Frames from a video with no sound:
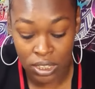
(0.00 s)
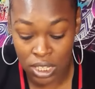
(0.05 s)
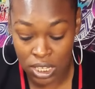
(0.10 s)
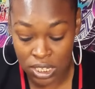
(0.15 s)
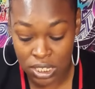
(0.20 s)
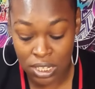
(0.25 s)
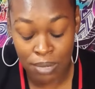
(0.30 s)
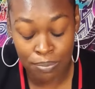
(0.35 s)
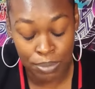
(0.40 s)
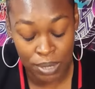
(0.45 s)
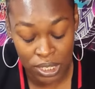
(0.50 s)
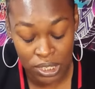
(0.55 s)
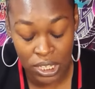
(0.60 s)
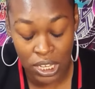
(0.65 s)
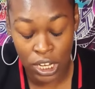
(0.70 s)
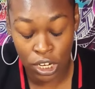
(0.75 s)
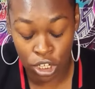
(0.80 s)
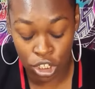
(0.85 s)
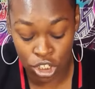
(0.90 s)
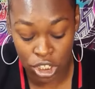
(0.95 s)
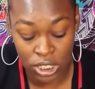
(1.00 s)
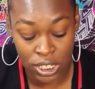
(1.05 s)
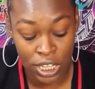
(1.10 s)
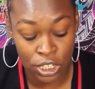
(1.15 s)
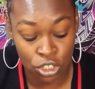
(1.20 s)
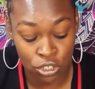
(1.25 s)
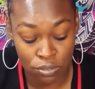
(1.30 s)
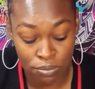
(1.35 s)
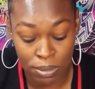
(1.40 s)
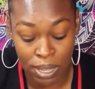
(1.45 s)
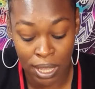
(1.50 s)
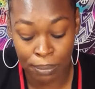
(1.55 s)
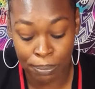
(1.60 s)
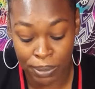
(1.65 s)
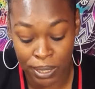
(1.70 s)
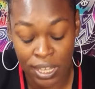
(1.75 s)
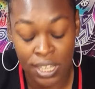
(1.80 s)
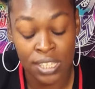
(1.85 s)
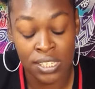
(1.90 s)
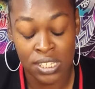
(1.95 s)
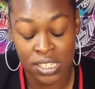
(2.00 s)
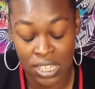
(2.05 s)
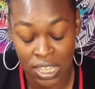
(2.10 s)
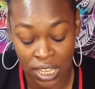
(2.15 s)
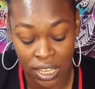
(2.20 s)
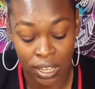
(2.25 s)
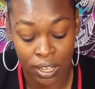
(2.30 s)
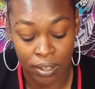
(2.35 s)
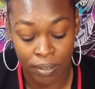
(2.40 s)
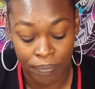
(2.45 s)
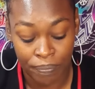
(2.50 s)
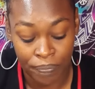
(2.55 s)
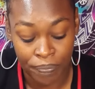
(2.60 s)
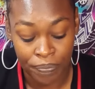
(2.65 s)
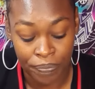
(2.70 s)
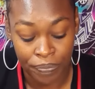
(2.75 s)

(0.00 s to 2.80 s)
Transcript: this could be the energy that you may be seeing.